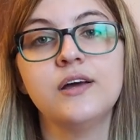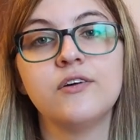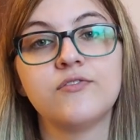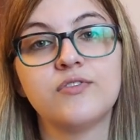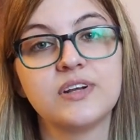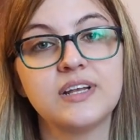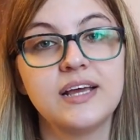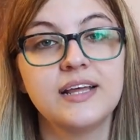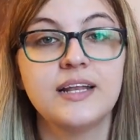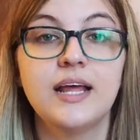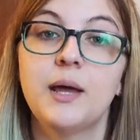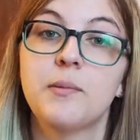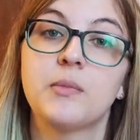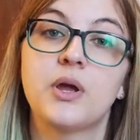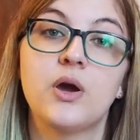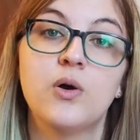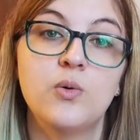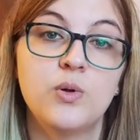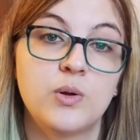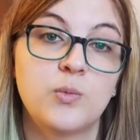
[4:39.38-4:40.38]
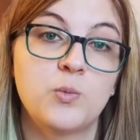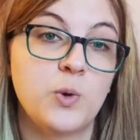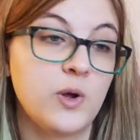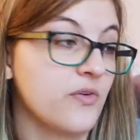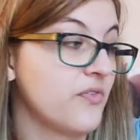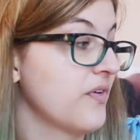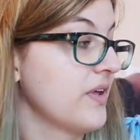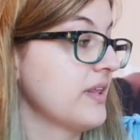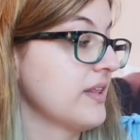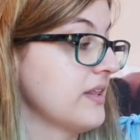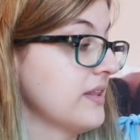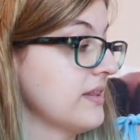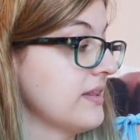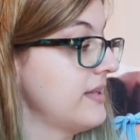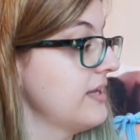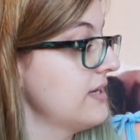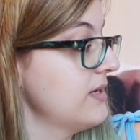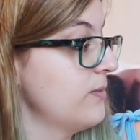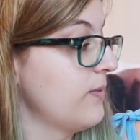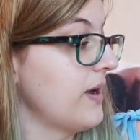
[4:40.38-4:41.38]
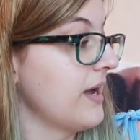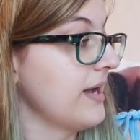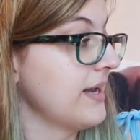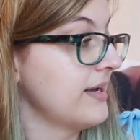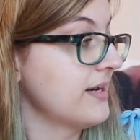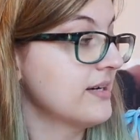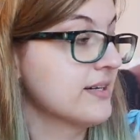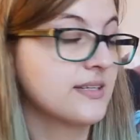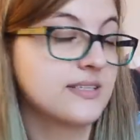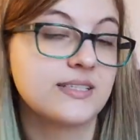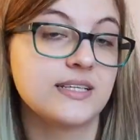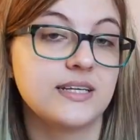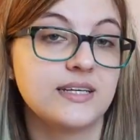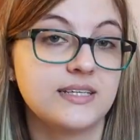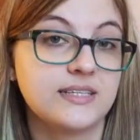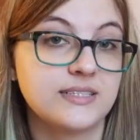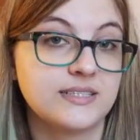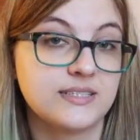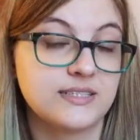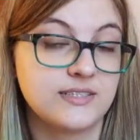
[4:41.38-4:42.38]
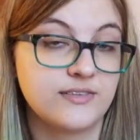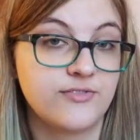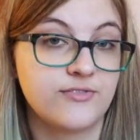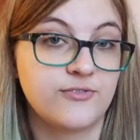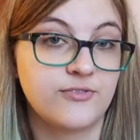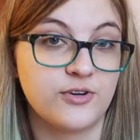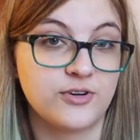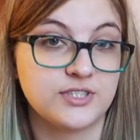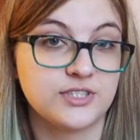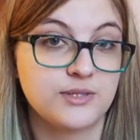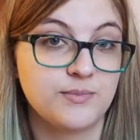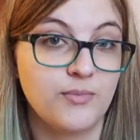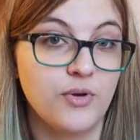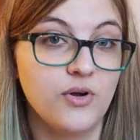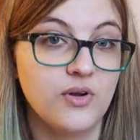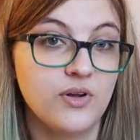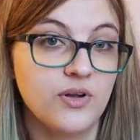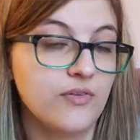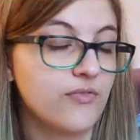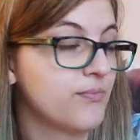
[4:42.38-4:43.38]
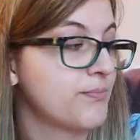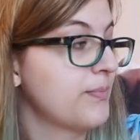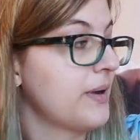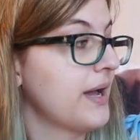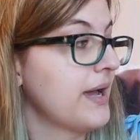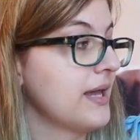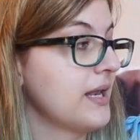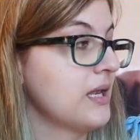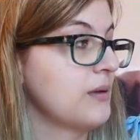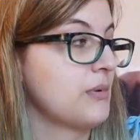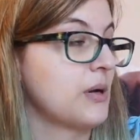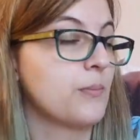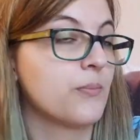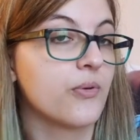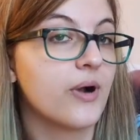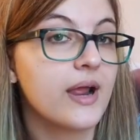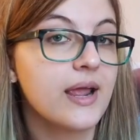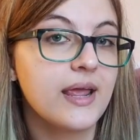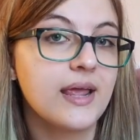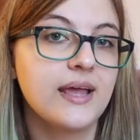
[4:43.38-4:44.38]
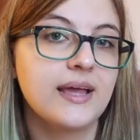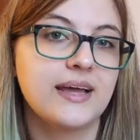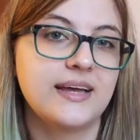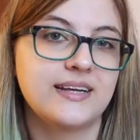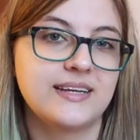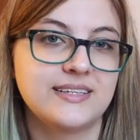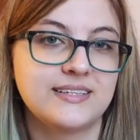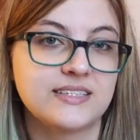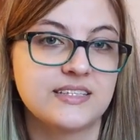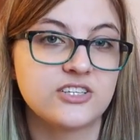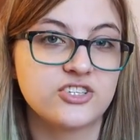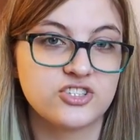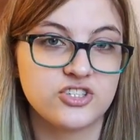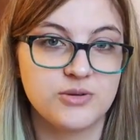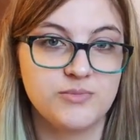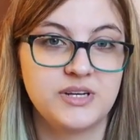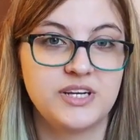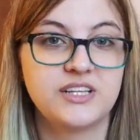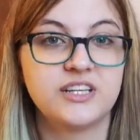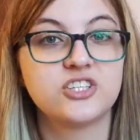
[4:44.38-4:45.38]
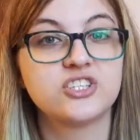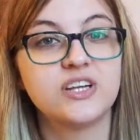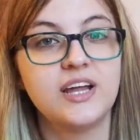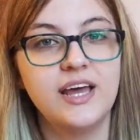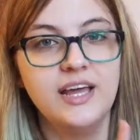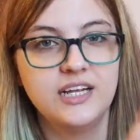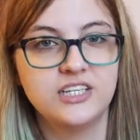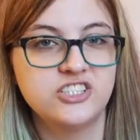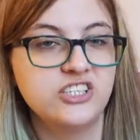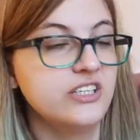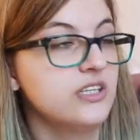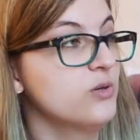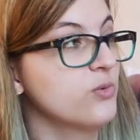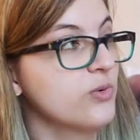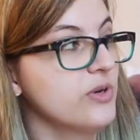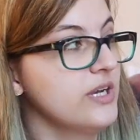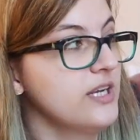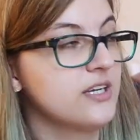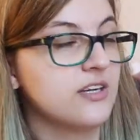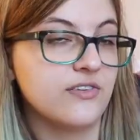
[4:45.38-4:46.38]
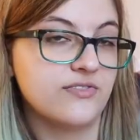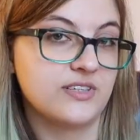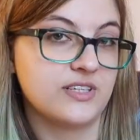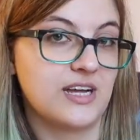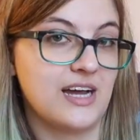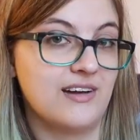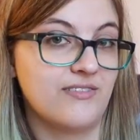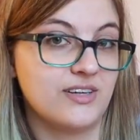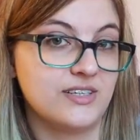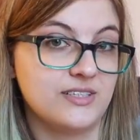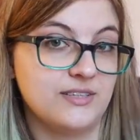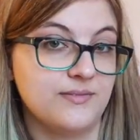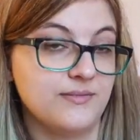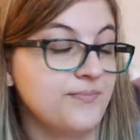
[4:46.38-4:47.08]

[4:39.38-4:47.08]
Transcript: For that I'm going with The Diviners. This is the first book by Libba Bray and it's the German edition. I actually really love the cover.